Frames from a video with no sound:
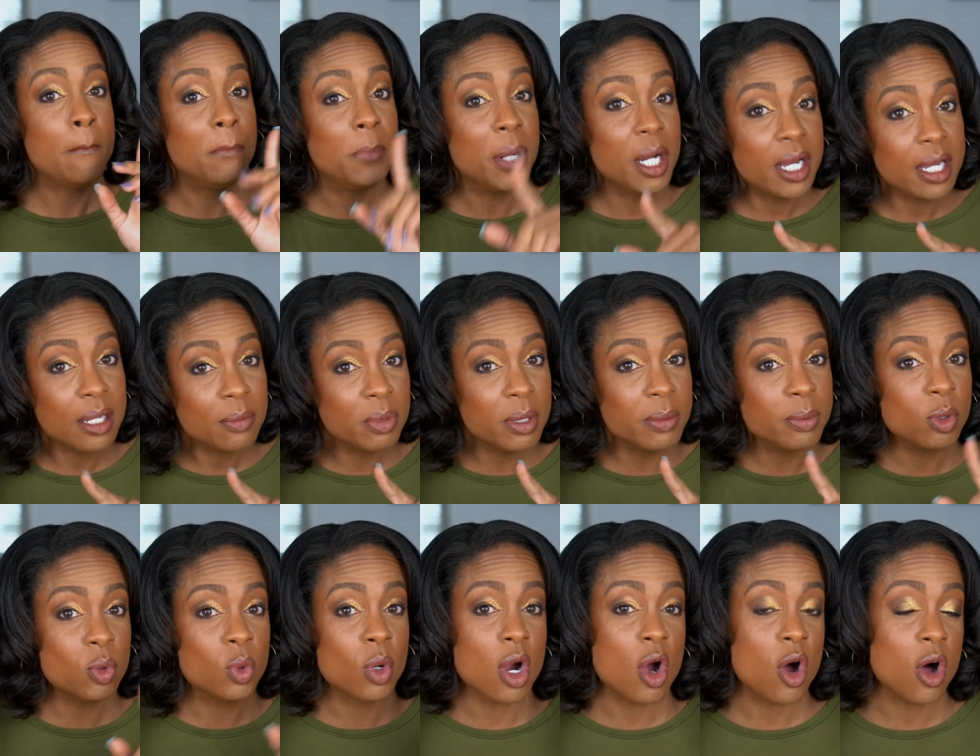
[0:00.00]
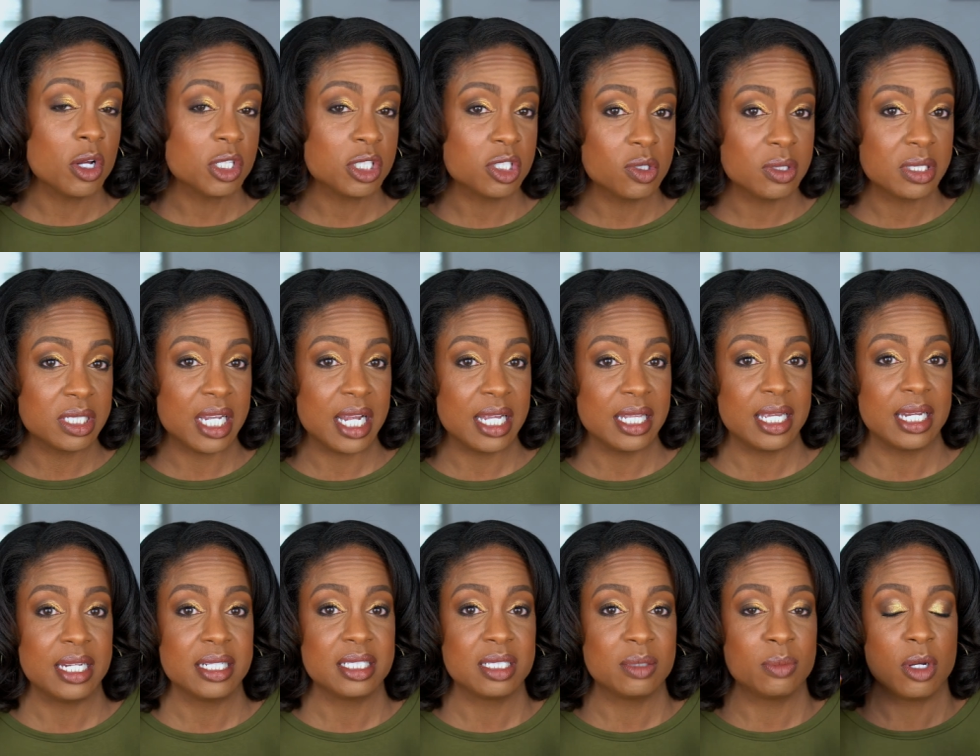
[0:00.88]
But people were also saying
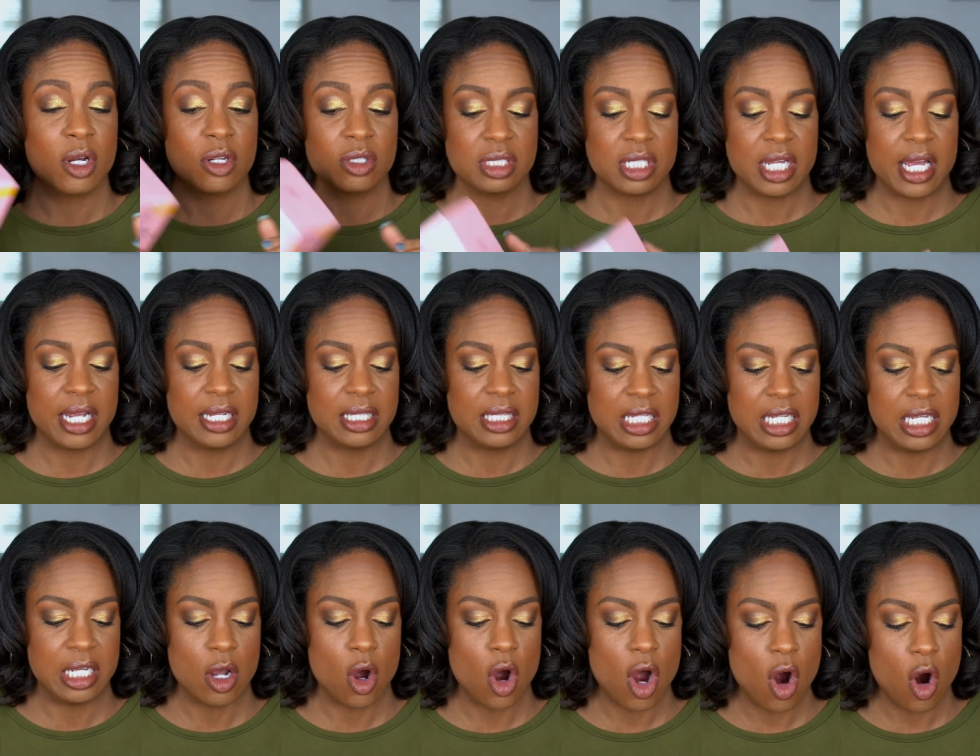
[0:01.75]
that it smells like the